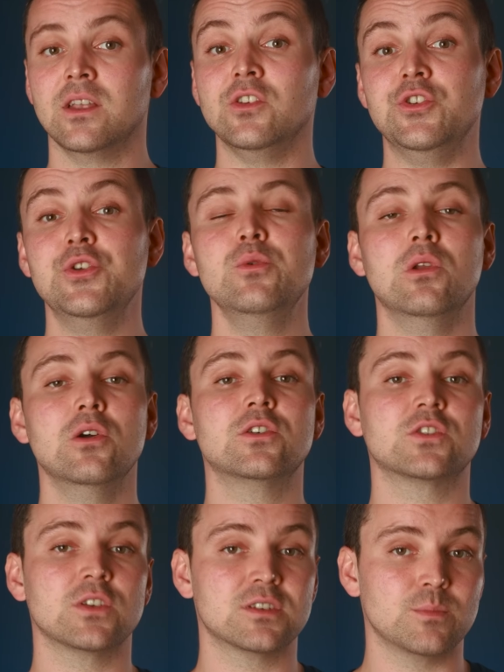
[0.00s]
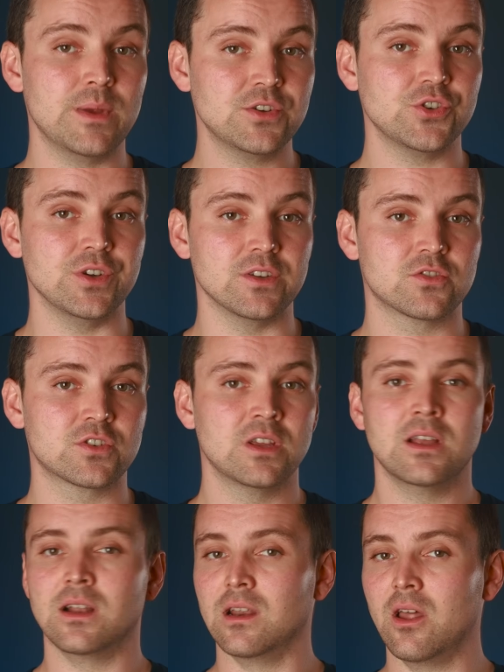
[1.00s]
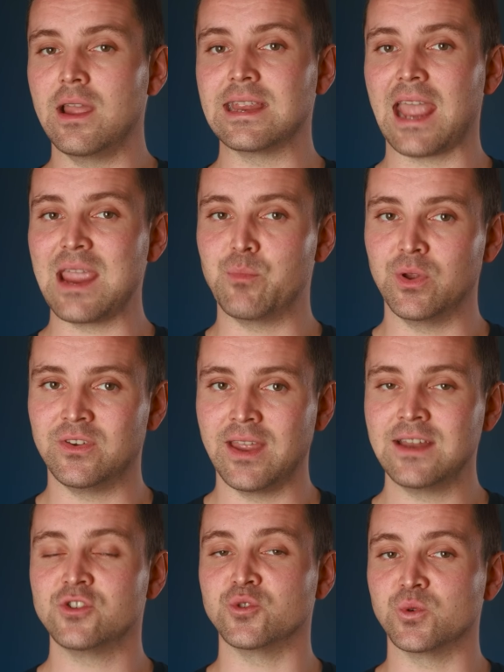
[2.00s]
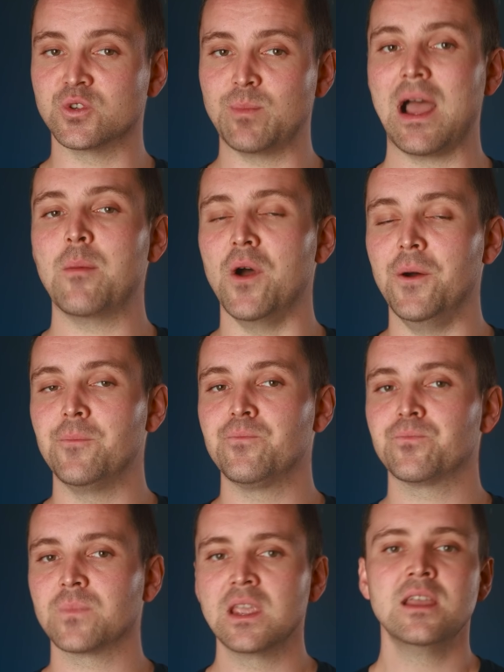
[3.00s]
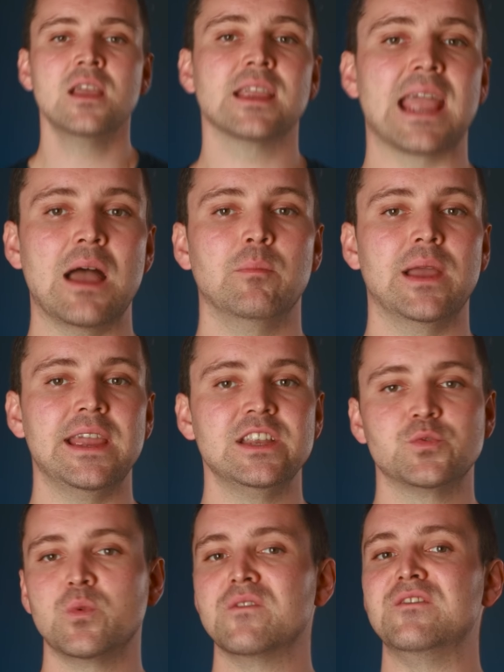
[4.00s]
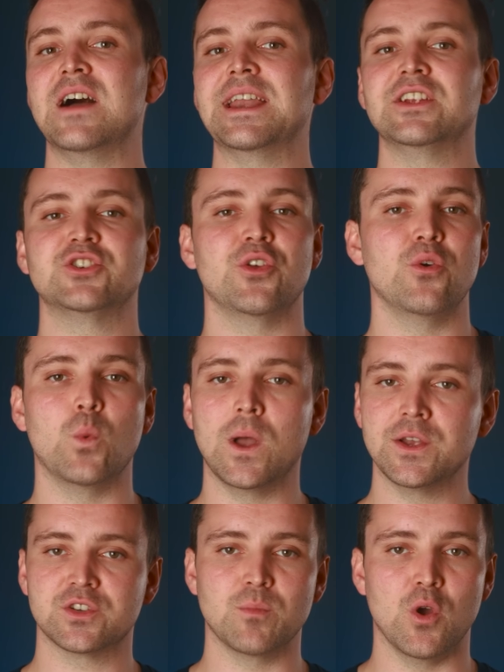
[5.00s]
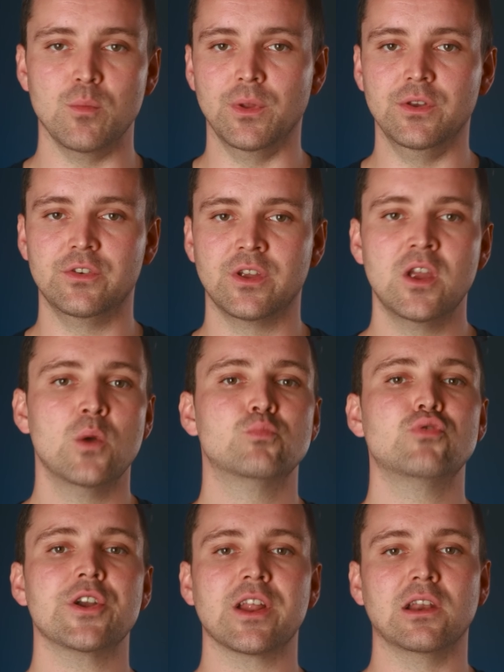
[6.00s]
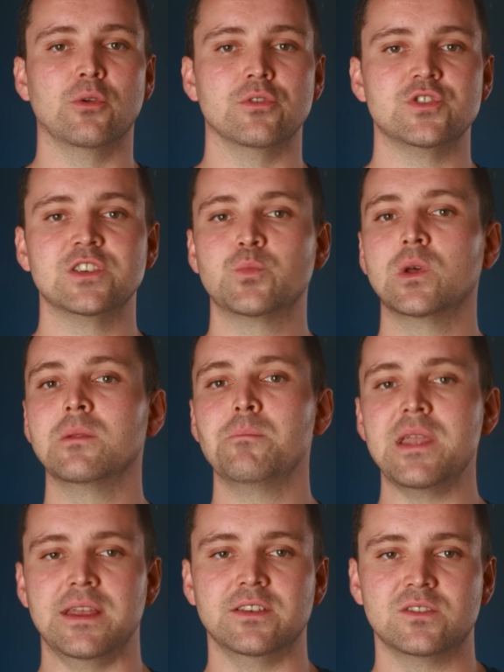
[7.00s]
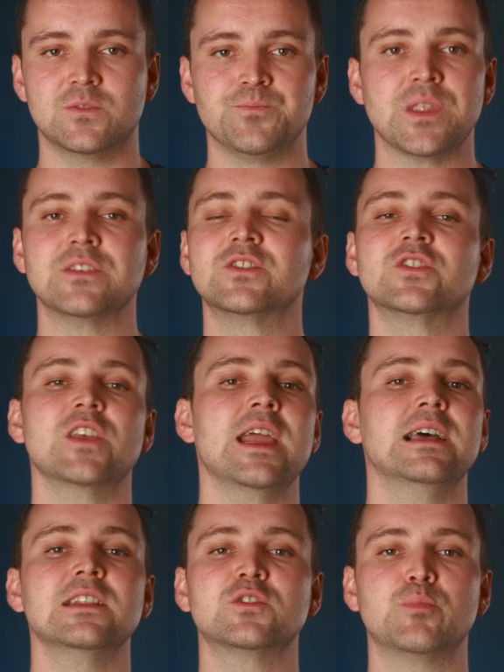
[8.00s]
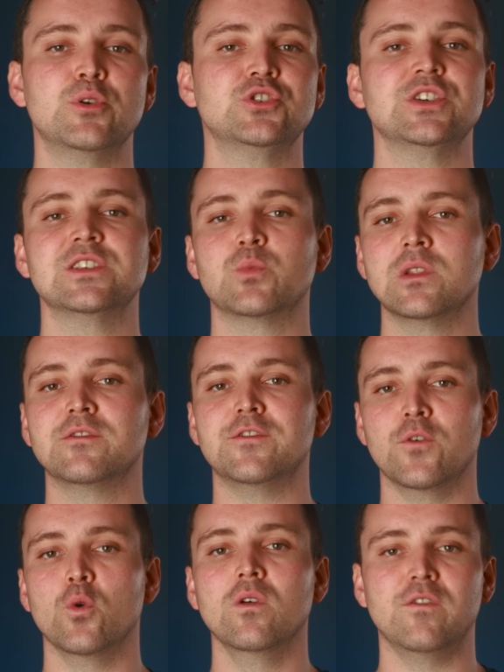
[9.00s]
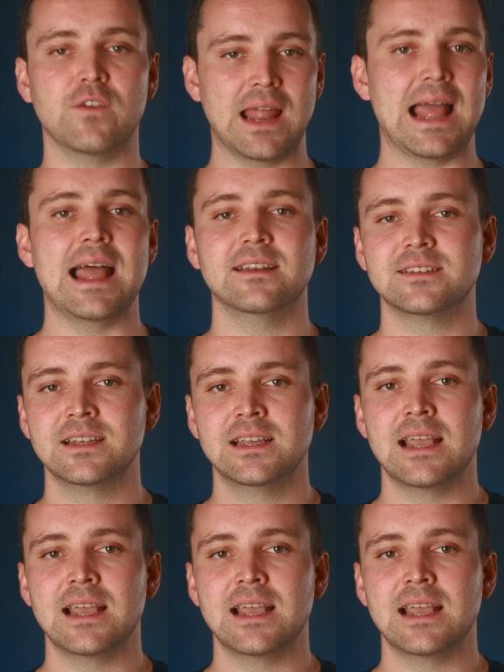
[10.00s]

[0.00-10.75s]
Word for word: you look suspicious, like a potential spammer. Campaigns will vanish at the worst moment, product launches will miss, sales pushes will fall flat,